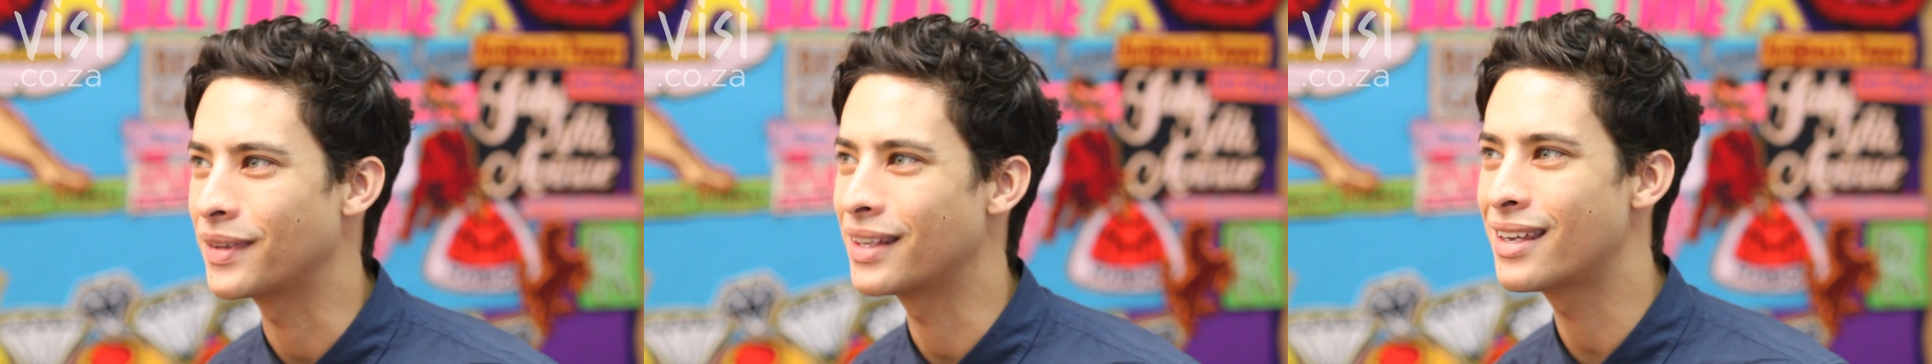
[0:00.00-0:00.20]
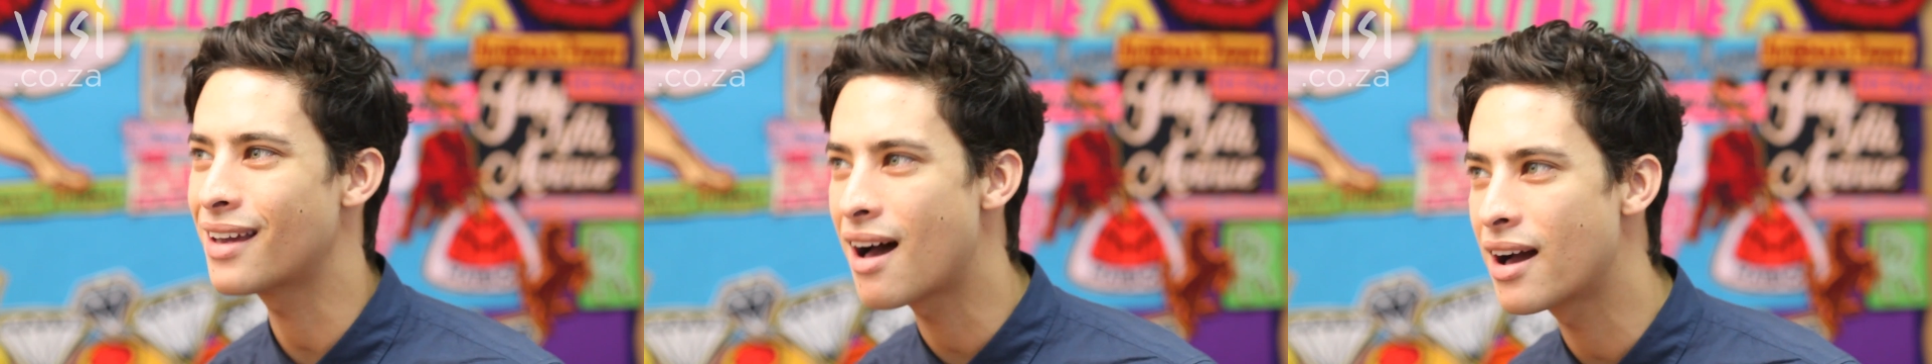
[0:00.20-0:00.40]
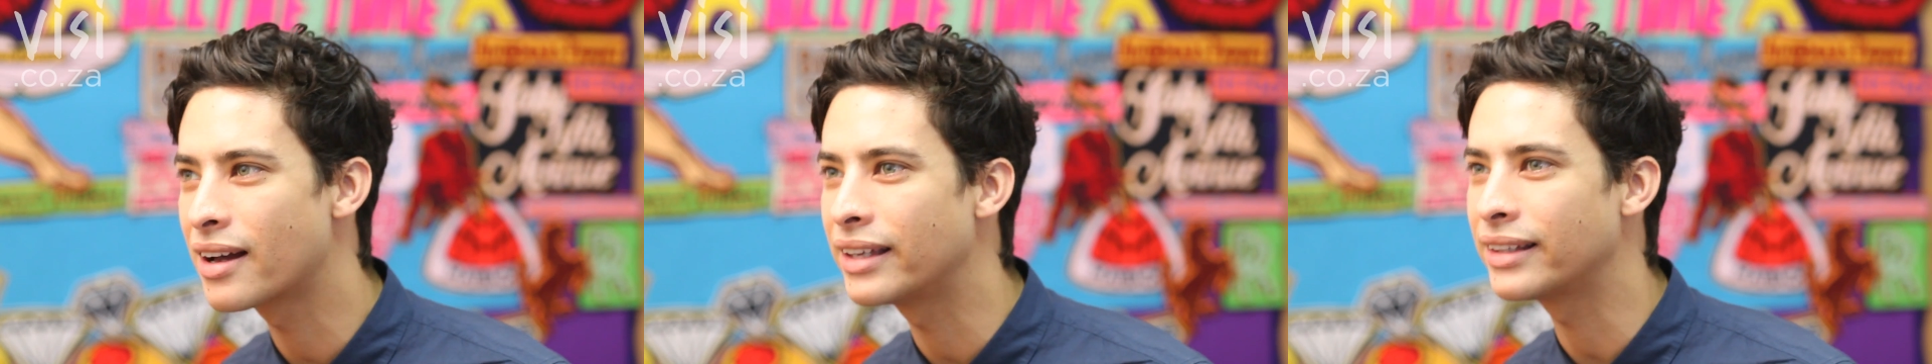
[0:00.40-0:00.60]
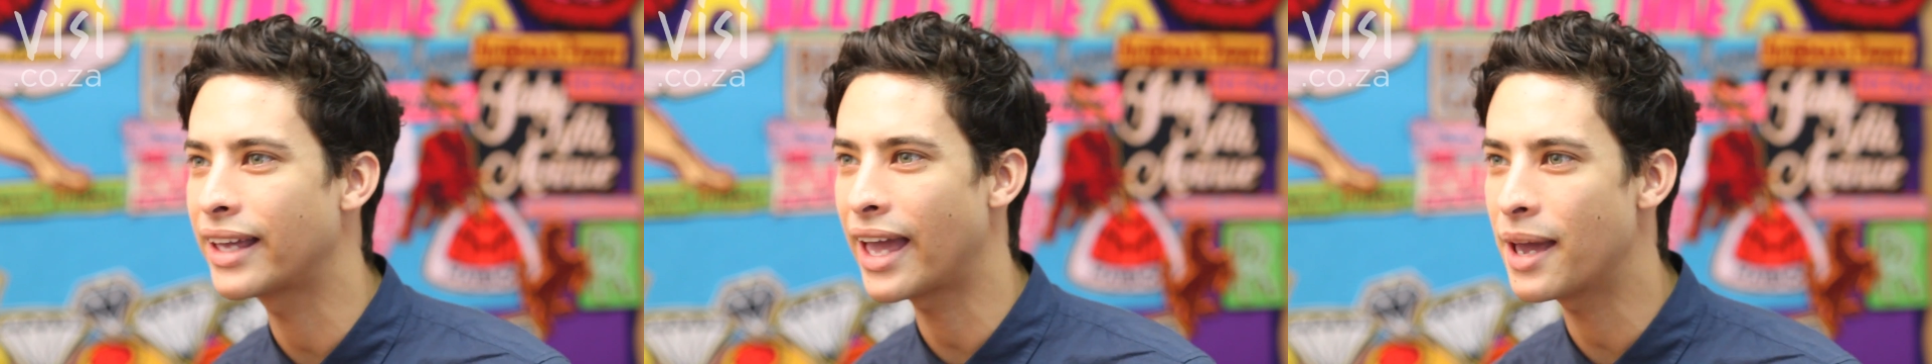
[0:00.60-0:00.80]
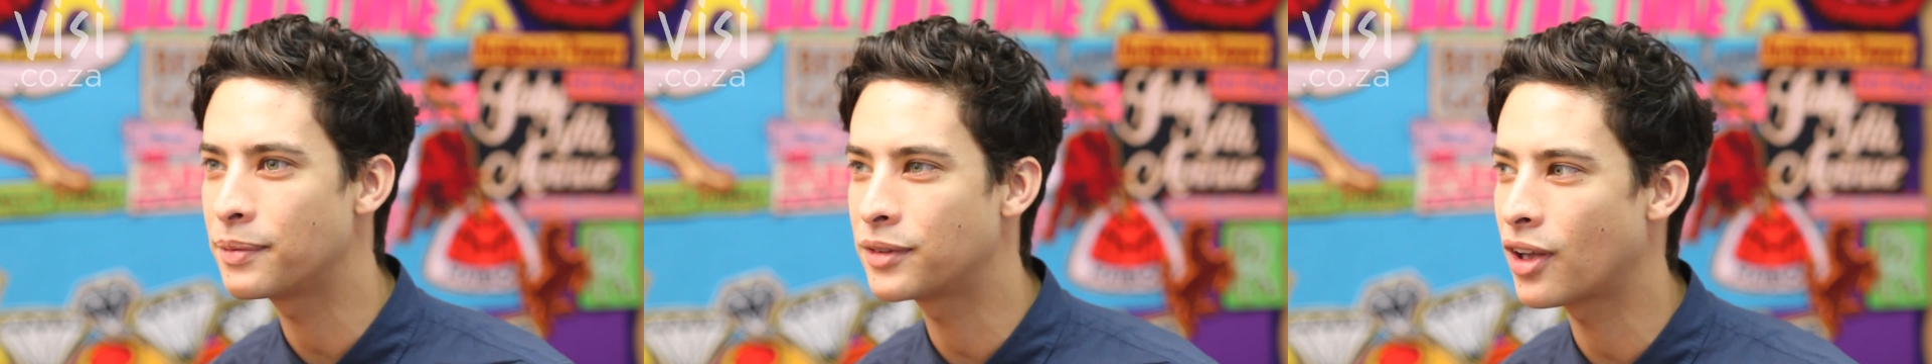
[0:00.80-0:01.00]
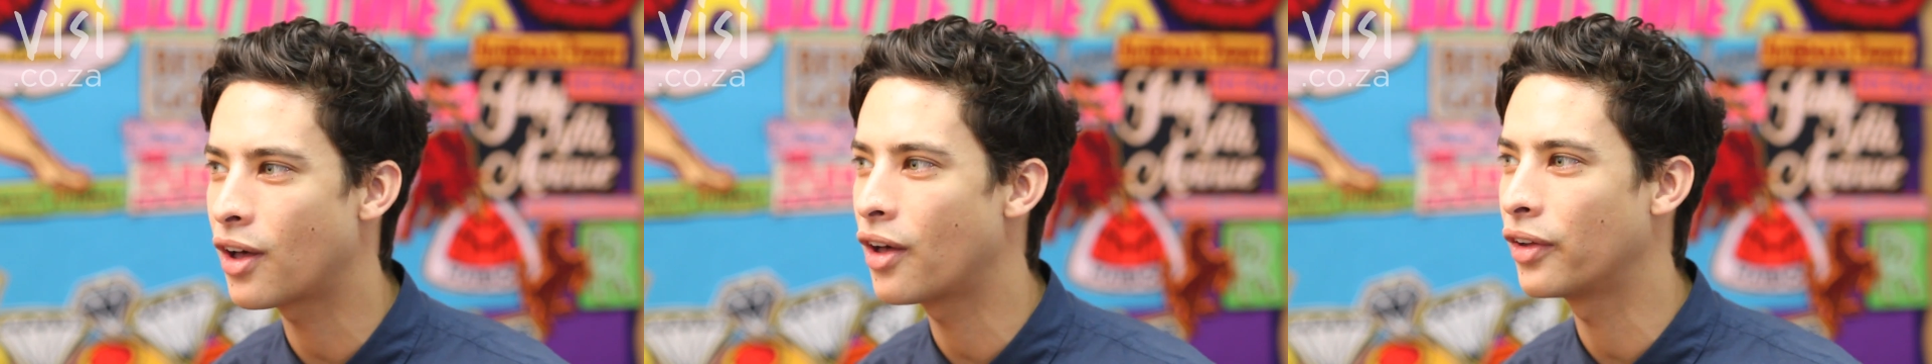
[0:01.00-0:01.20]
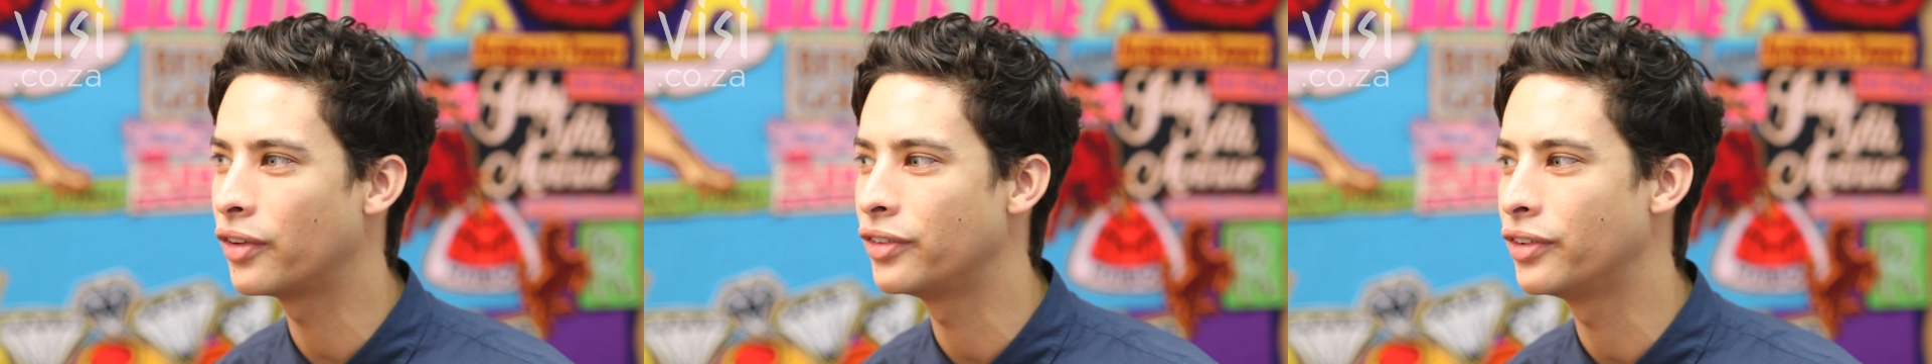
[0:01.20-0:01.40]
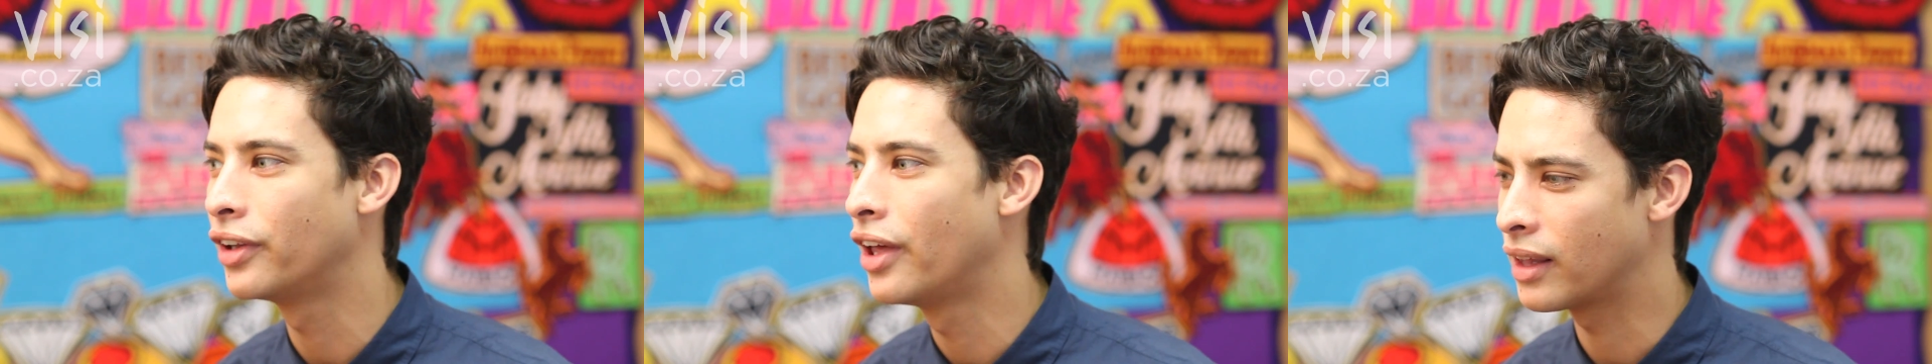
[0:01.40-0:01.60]
young in Cape
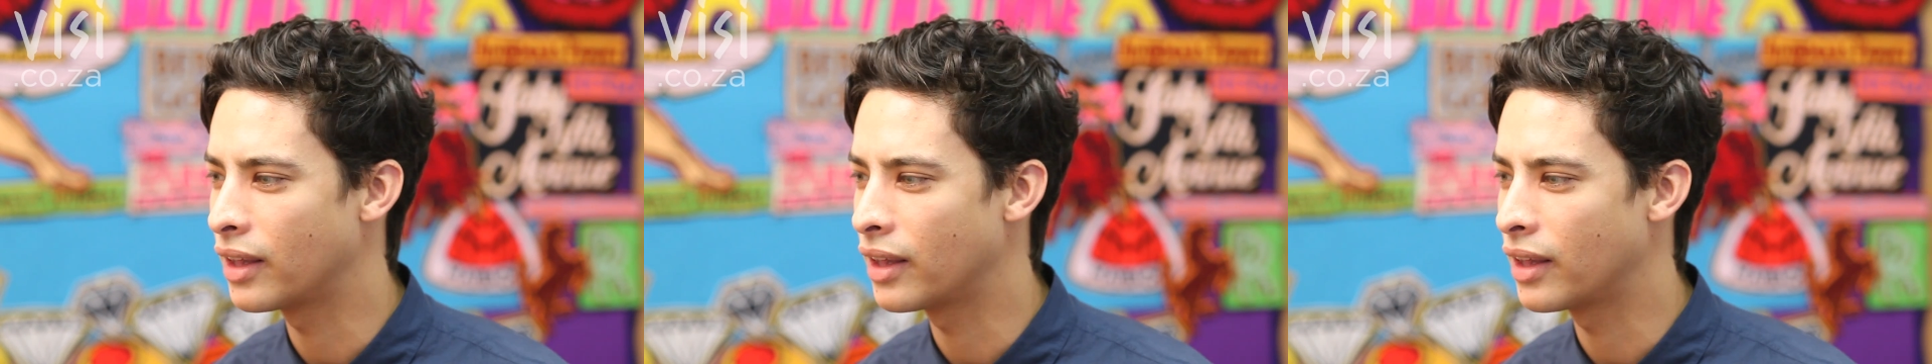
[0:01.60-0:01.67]
Town.